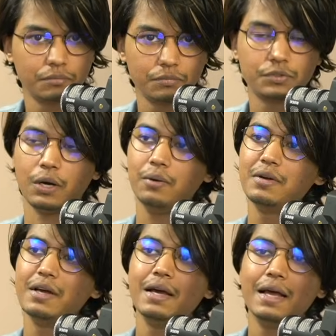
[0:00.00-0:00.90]
So
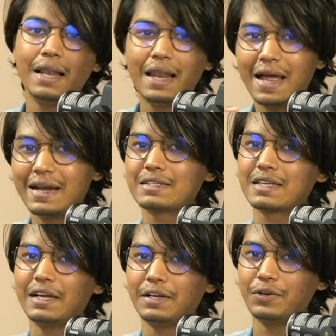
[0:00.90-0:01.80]
let us
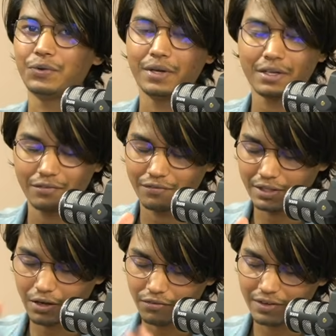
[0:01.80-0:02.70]
get into it
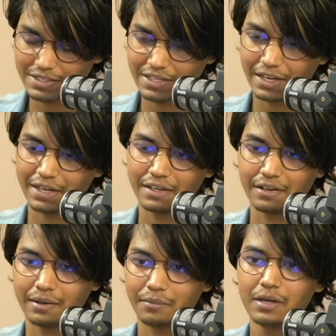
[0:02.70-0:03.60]
without wasting any
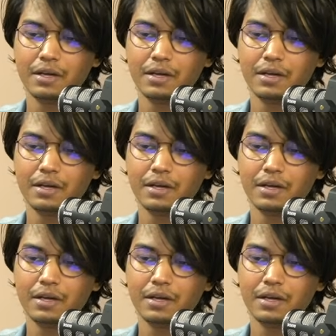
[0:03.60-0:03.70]
time.